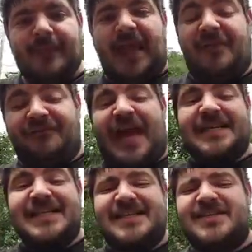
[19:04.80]
And the
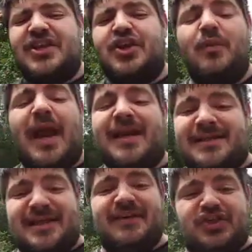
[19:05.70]
fact is the UN
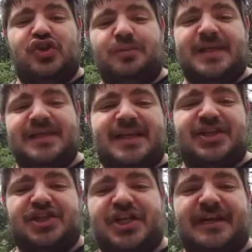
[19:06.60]
is even duped into this
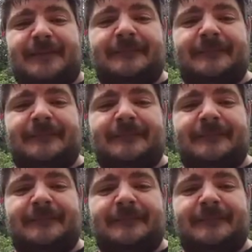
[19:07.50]
shit.